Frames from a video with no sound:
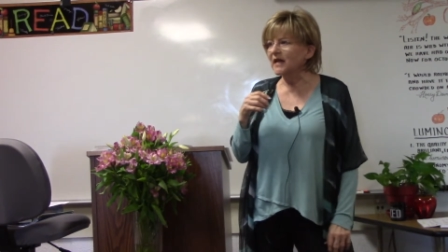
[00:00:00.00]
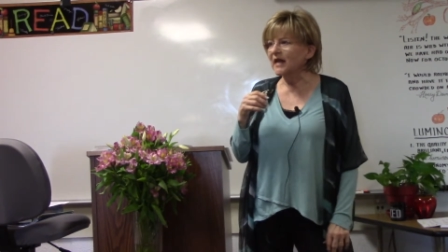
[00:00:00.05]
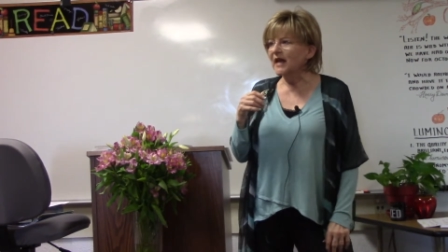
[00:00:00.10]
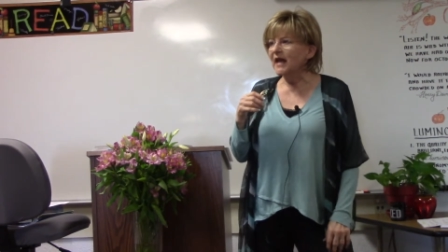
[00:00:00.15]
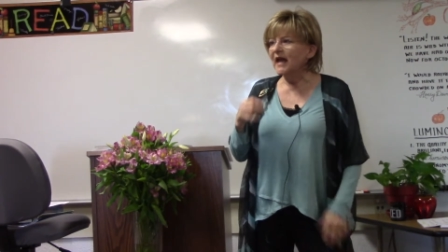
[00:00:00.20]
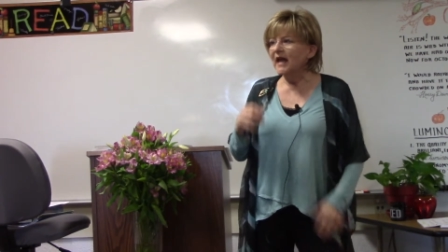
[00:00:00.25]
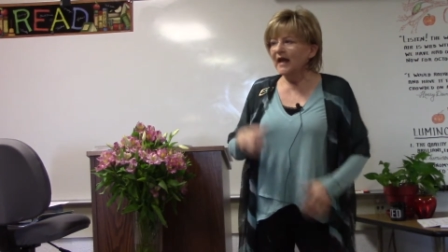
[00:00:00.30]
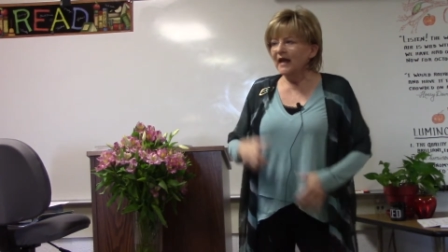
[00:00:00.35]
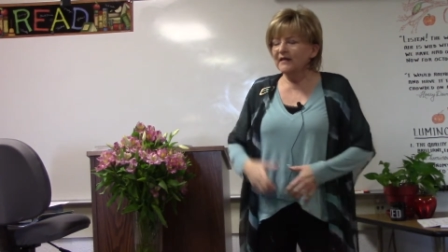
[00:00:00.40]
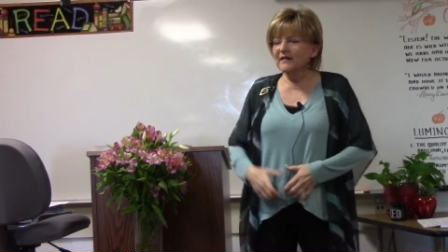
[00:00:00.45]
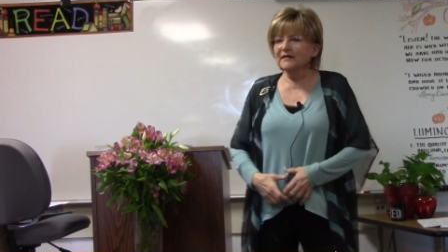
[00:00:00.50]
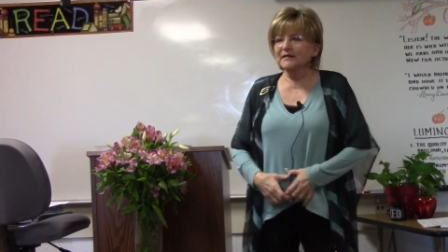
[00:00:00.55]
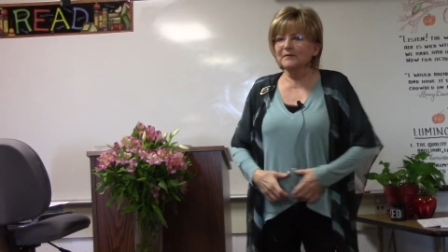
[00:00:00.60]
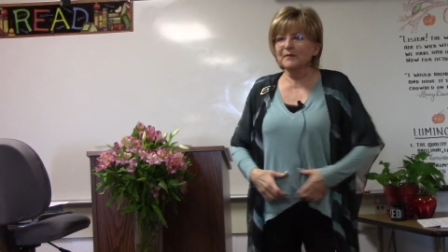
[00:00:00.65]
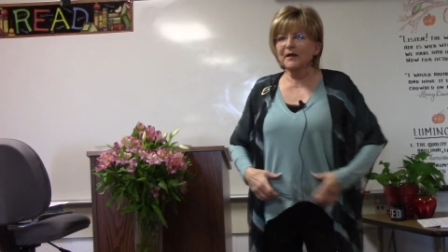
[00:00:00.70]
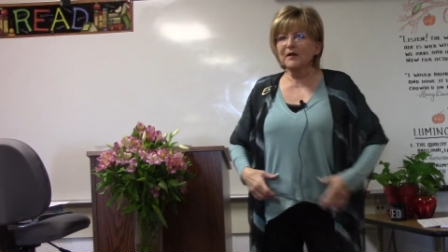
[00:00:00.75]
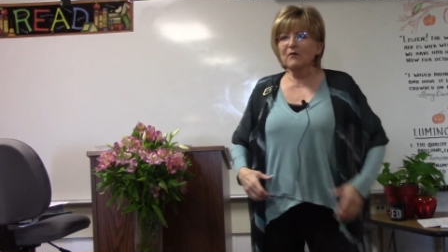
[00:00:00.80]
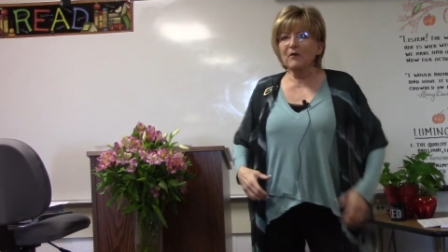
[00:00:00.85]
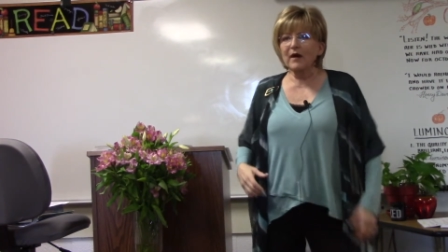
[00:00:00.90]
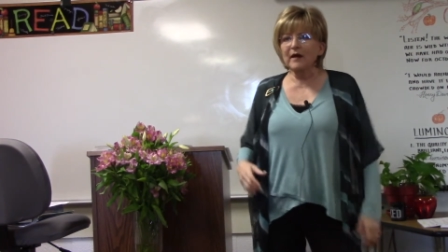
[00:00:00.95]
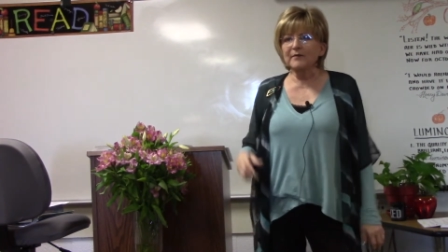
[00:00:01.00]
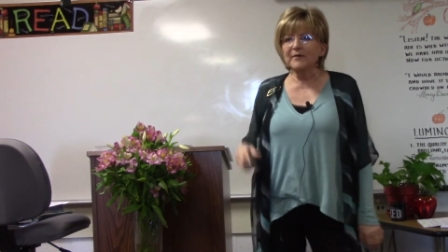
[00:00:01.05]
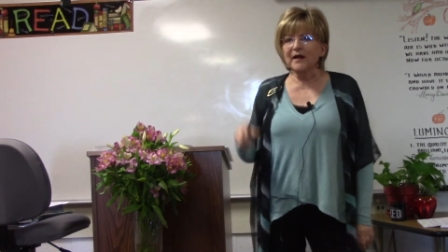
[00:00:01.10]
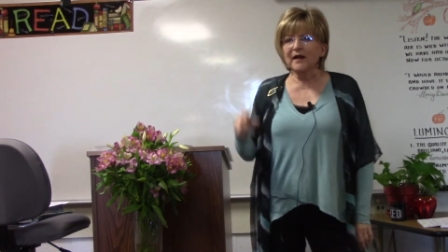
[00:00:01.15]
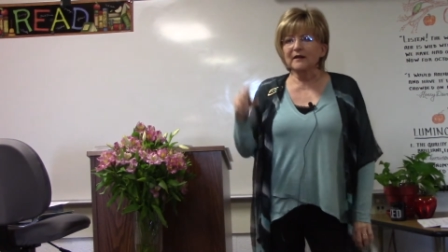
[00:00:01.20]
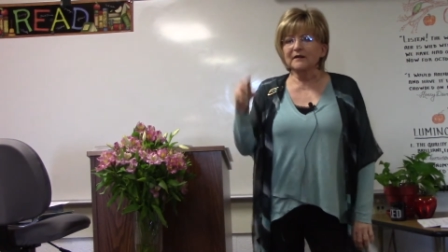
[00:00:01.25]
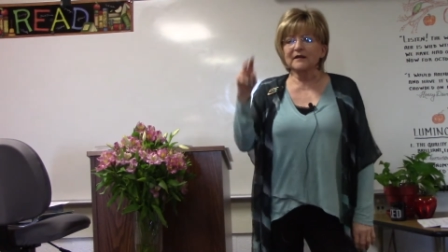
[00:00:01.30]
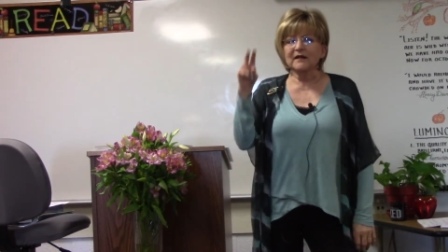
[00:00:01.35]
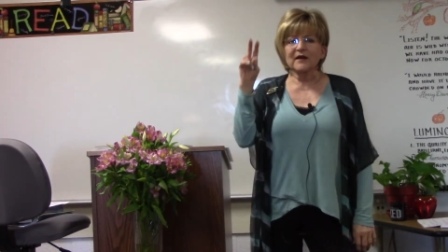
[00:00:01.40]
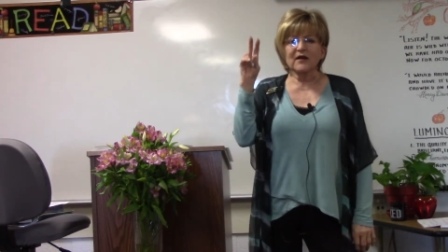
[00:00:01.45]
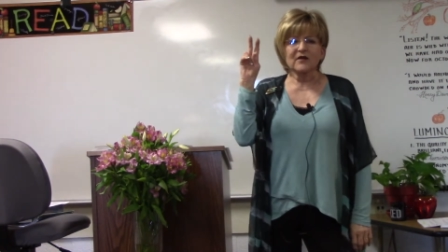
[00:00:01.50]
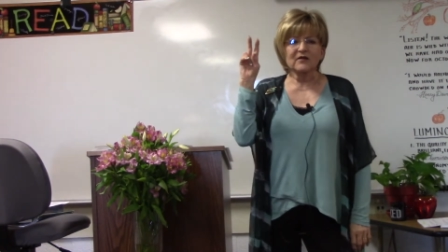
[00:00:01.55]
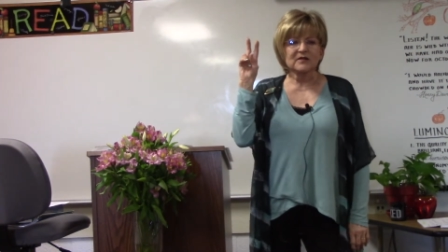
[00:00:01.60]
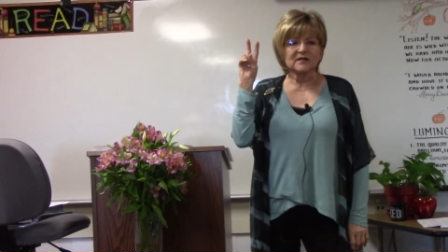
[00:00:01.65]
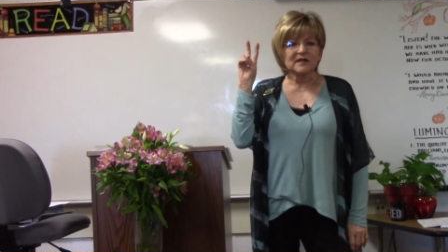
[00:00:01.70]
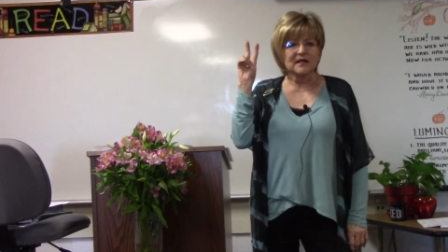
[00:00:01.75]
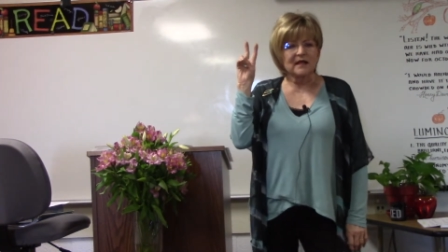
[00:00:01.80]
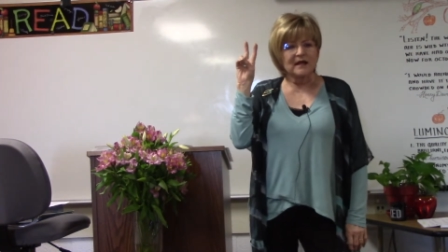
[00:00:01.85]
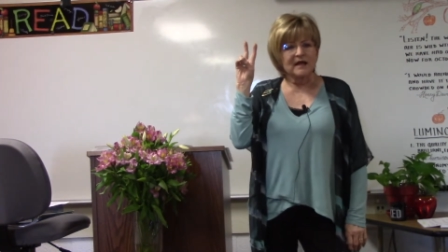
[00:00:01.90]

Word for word: and this big wide belt, and he goes,